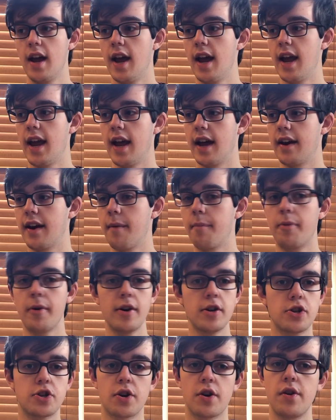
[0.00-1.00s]
and I'm
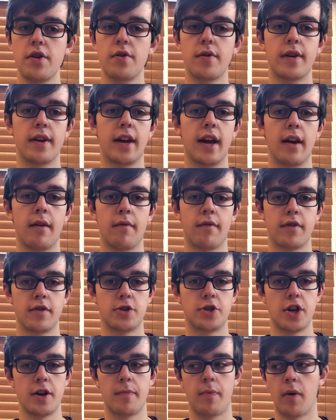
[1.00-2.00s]
pretty sure you can get them for
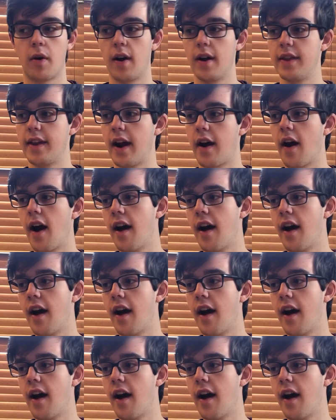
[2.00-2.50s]
cheaper on there.